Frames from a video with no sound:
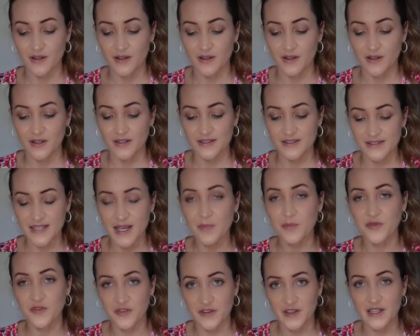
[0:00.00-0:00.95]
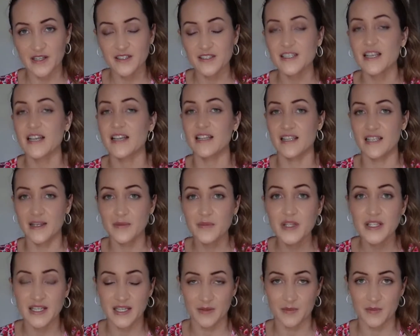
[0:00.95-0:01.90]
sub-fears and
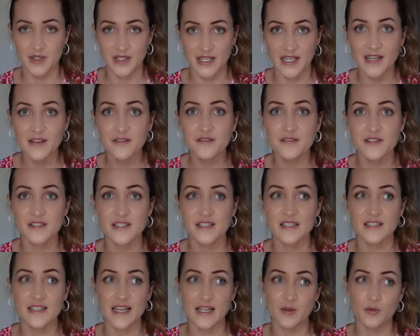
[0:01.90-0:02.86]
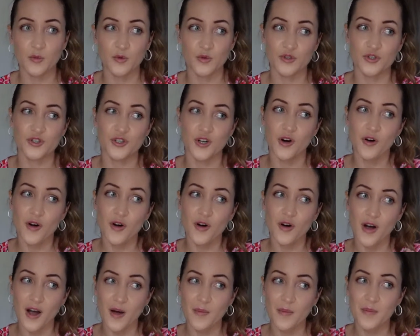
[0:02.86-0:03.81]
limiting beliefs that would show
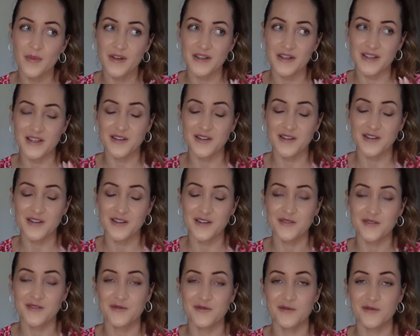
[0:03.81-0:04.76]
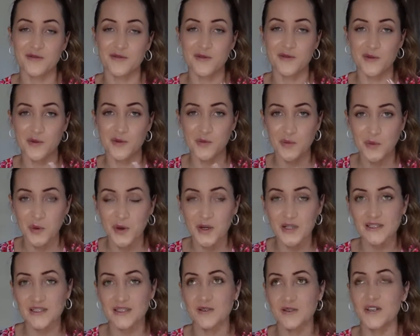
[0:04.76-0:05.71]
up at different points in the journey and then
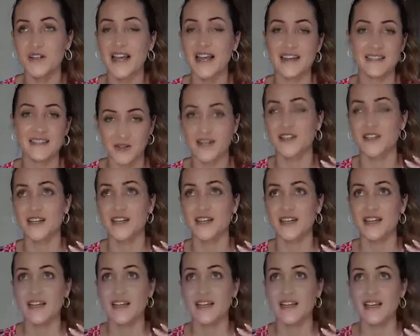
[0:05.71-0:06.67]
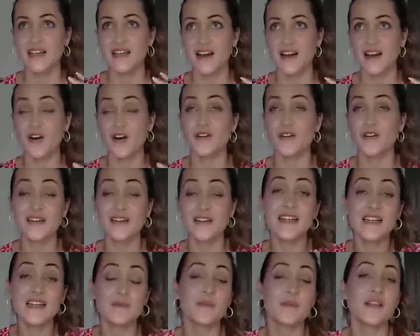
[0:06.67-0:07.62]
sabotage or
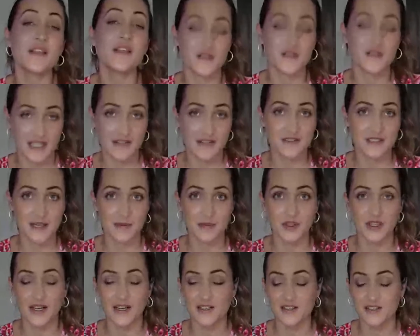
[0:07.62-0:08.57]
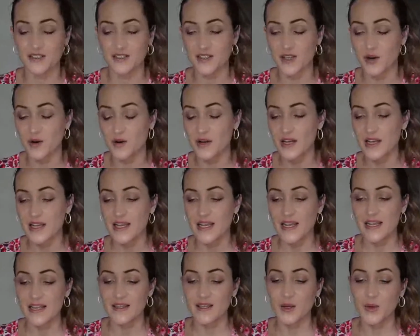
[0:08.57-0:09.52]
lead me to self-sabotage. So
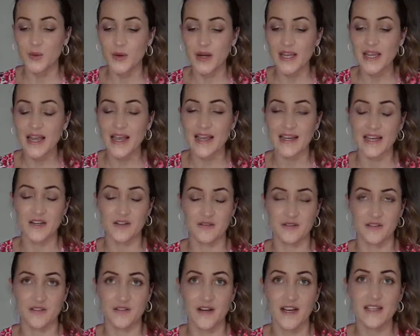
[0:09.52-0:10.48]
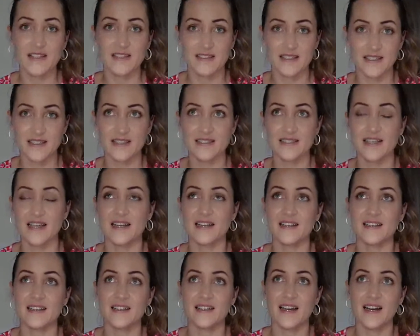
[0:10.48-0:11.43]
the way I kind of addressed this,
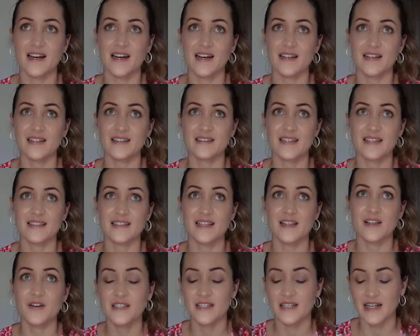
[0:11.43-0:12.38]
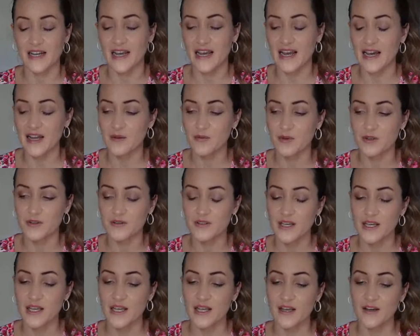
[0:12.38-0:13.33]
and that's a learning that I had,
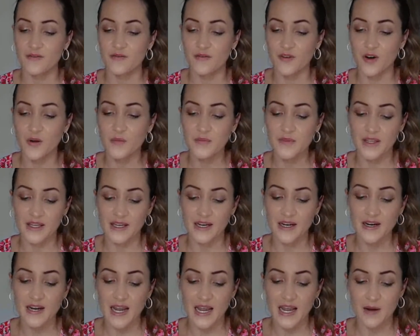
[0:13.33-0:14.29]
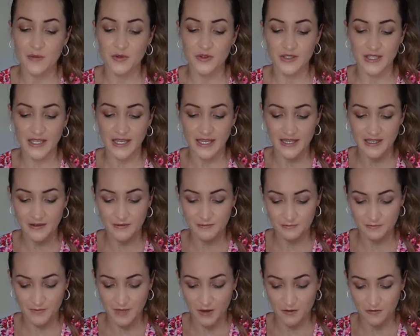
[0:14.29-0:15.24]
was from there, I will take a
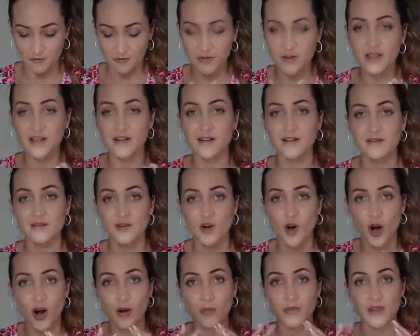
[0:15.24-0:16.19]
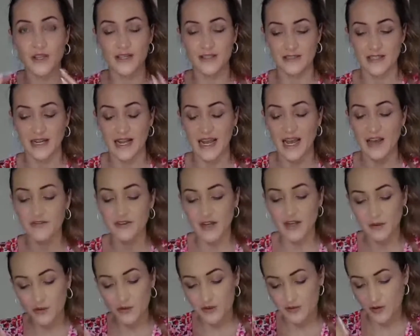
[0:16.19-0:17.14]
fear complex that I have,
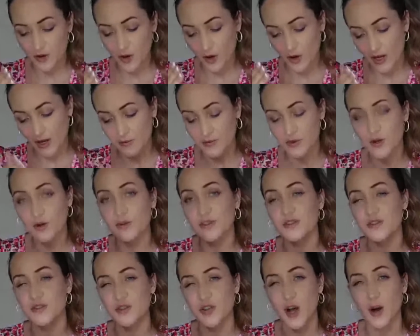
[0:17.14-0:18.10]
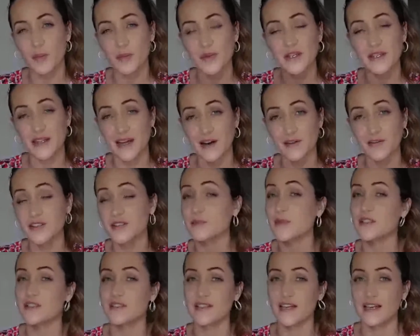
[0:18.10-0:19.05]
and I would always chop it down
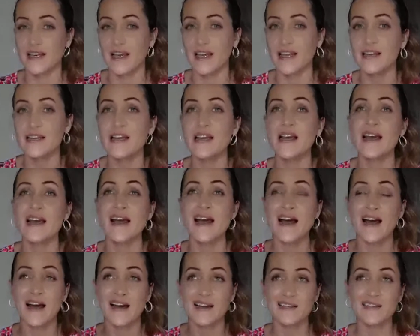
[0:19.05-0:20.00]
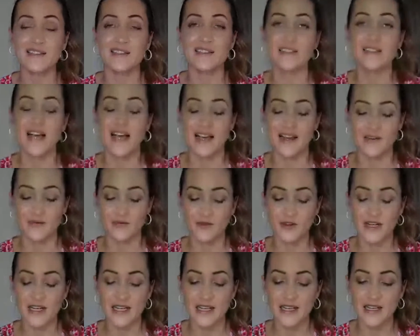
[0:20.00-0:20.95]
as much as I can until I
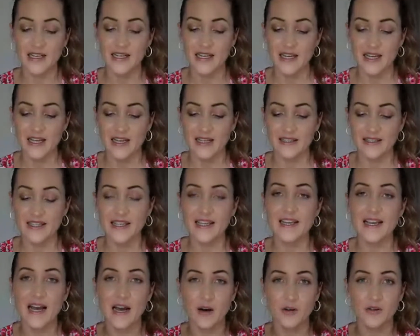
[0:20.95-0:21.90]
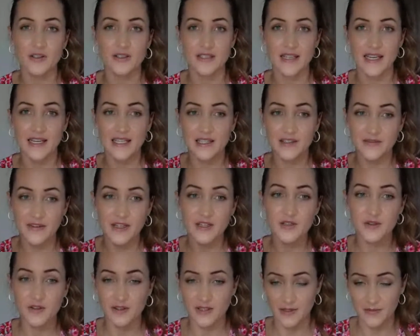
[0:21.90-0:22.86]
really dig out the
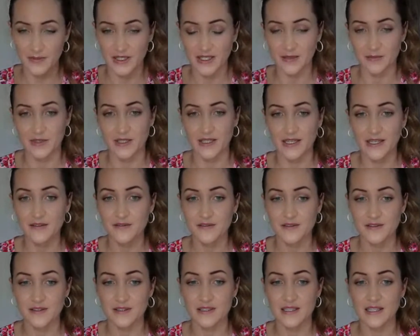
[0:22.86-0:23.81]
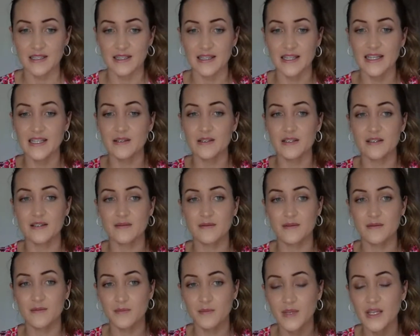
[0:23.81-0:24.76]
individual limiting beliefs that lead
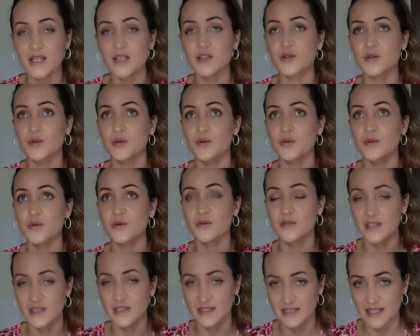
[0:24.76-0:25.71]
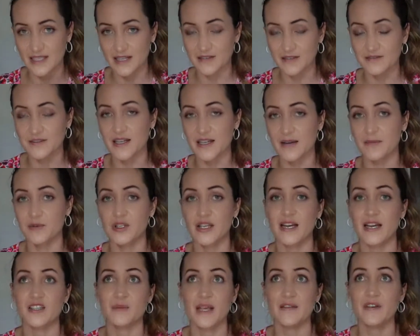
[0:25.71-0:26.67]
me to the self-sabotaging
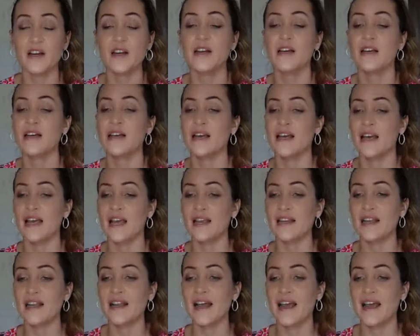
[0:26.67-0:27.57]
behavior. And then I